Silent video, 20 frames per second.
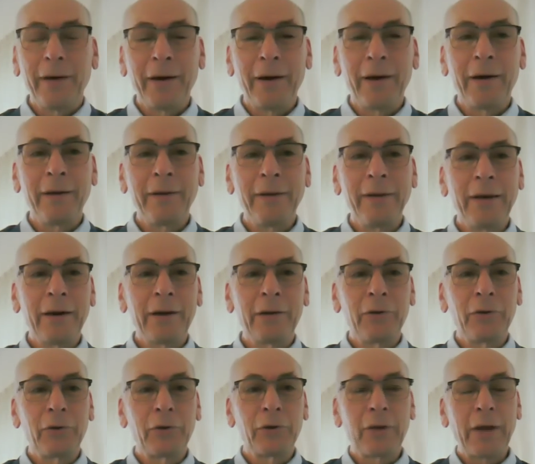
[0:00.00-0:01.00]
Uh, yeah,
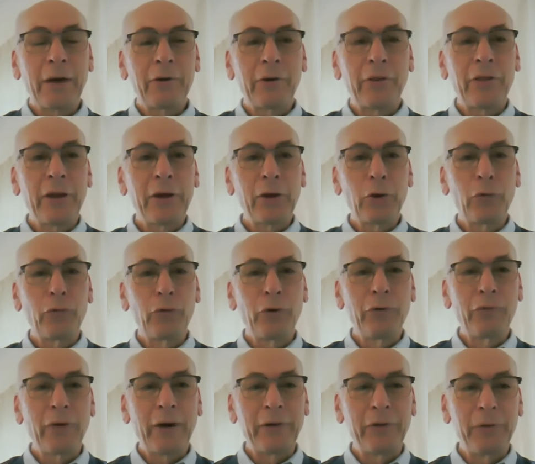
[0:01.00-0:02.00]
Gareth, thank you for
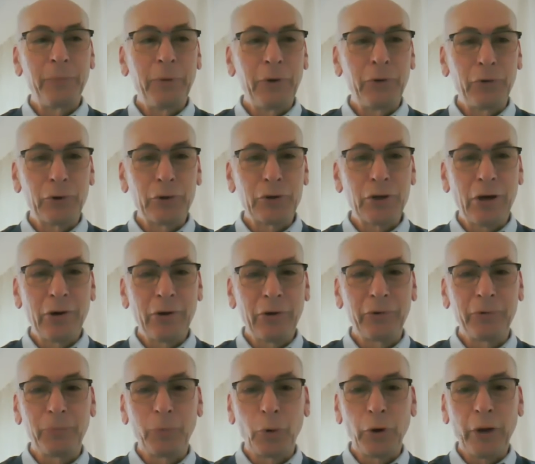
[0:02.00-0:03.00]
inviting me to your show
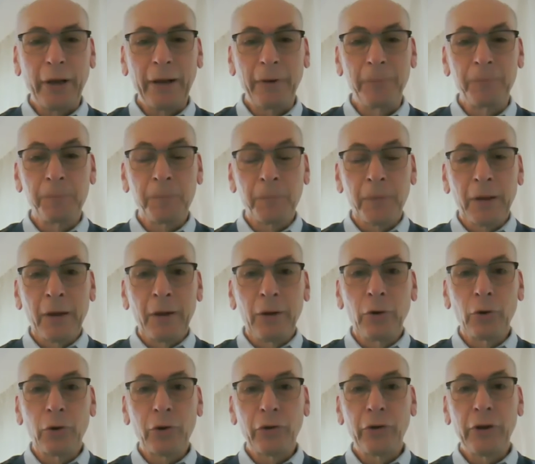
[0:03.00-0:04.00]
this morning.
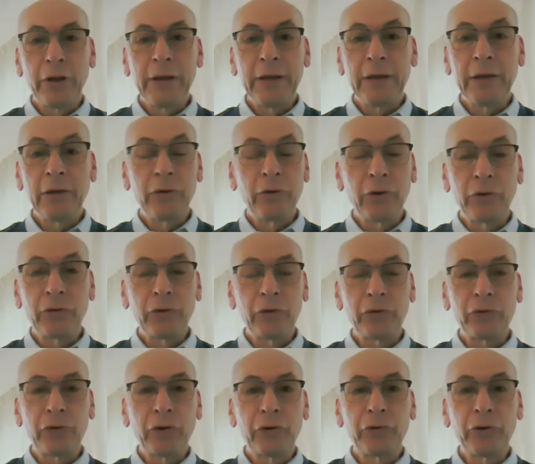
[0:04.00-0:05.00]
Look, the,
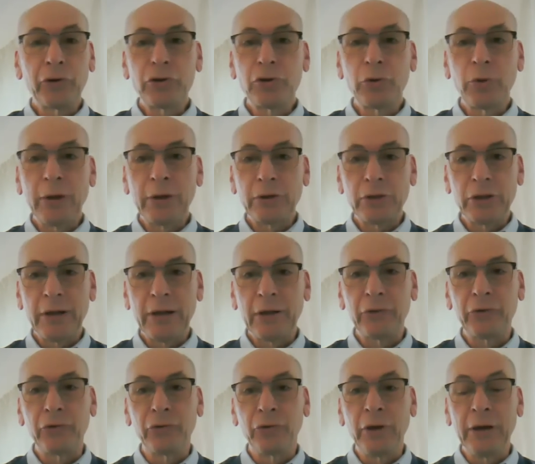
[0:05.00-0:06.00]
the, the situation
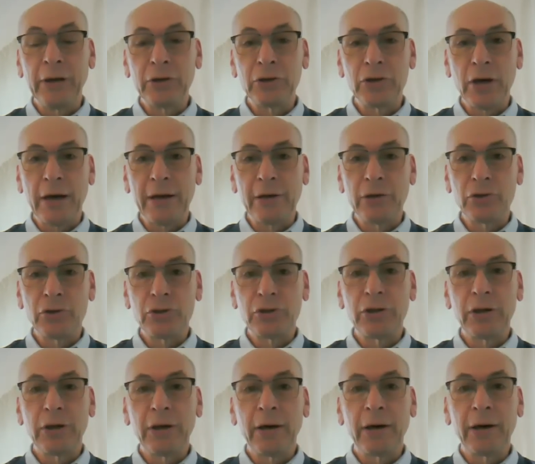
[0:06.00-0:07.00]
hasn't really
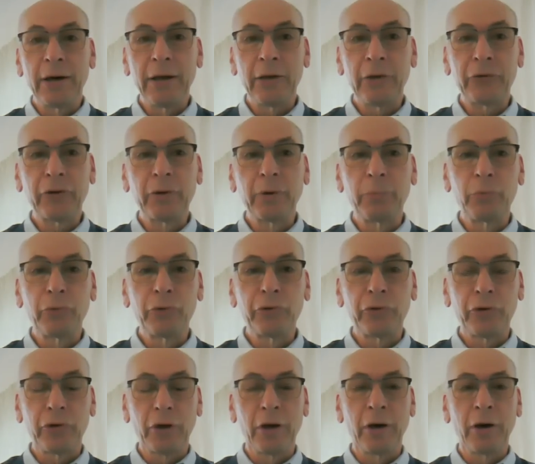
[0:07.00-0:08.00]
changed. Uh,
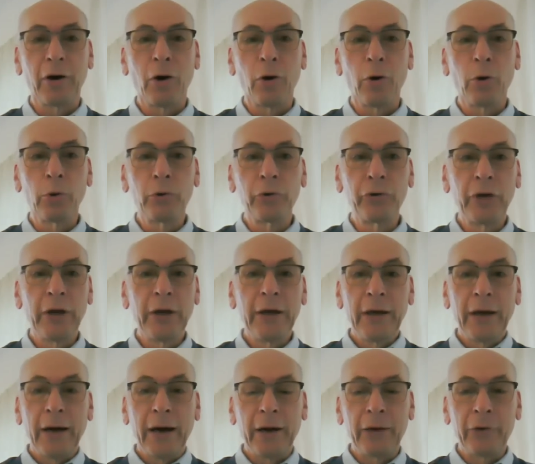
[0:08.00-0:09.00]
Eskom's uh, old,
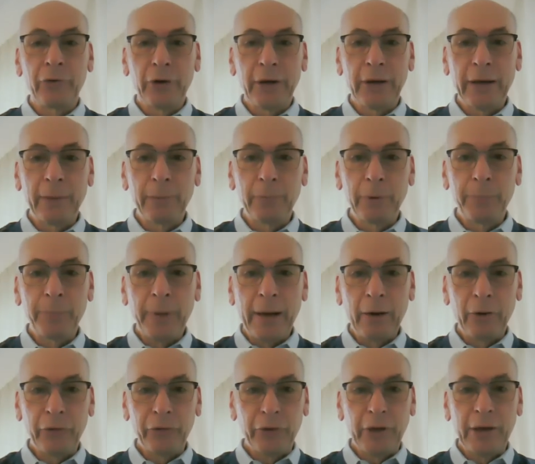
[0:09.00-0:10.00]
unreliable
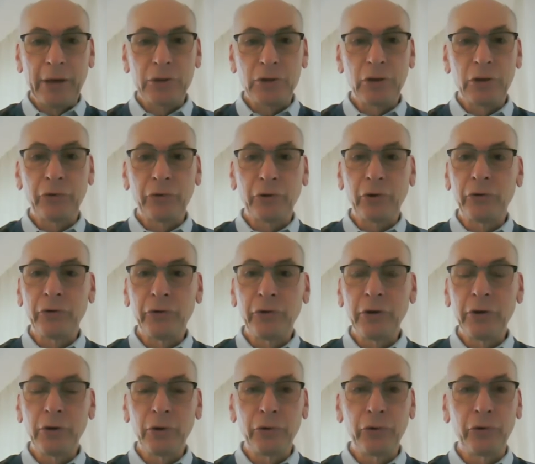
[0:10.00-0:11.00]
power stations
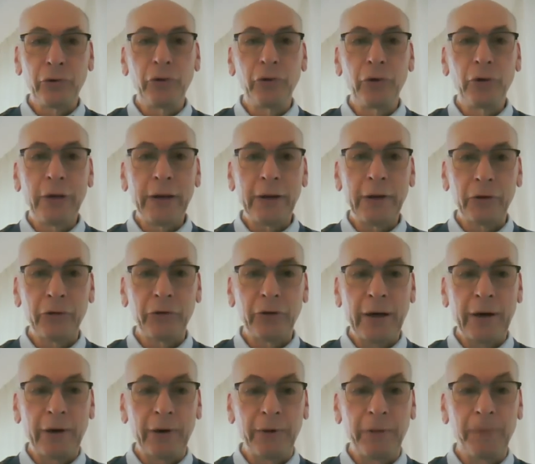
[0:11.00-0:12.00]
continue to let us
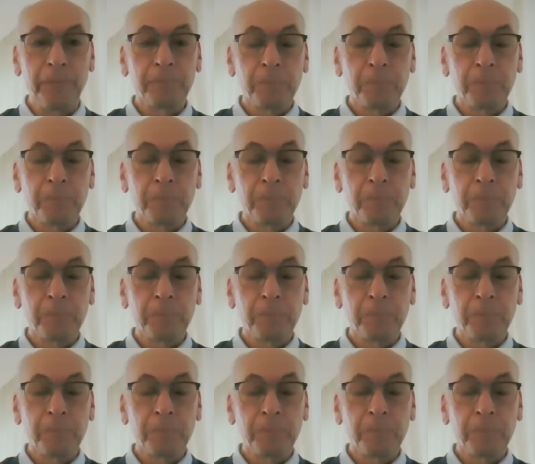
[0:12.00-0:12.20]
down.